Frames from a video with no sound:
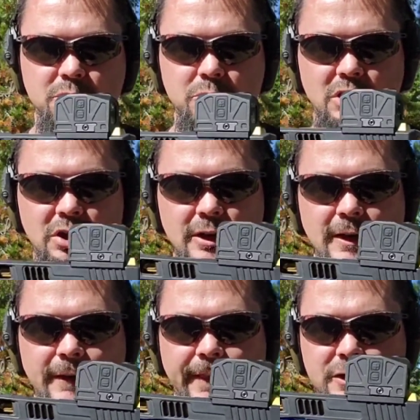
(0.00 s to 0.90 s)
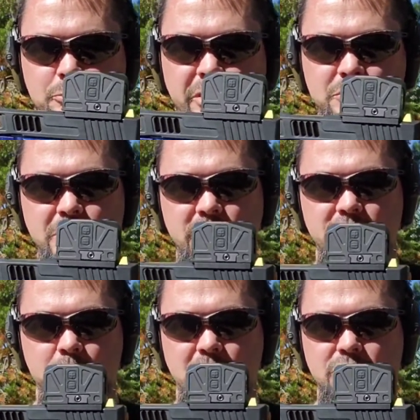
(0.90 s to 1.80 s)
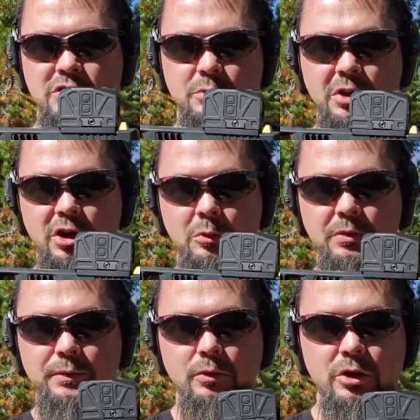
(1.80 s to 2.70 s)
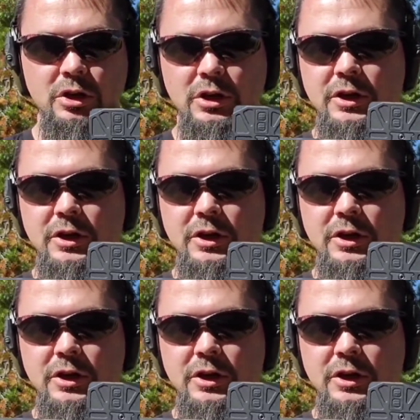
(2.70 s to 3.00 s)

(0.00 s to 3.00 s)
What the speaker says: To me, that looks much better than the Matrix that we had on before.